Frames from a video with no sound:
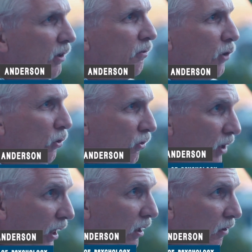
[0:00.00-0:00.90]
it evokes
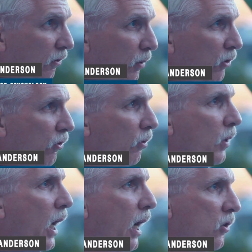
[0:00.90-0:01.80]
negative emotional
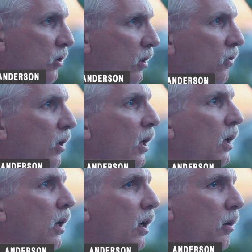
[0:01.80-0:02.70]
reactions,
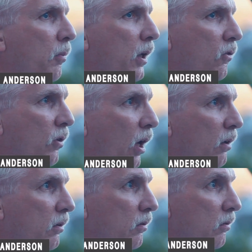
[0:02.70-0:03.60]
but it's
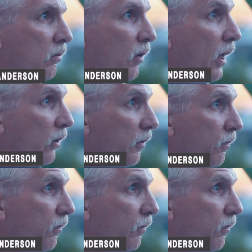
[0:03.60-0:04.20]
not violent.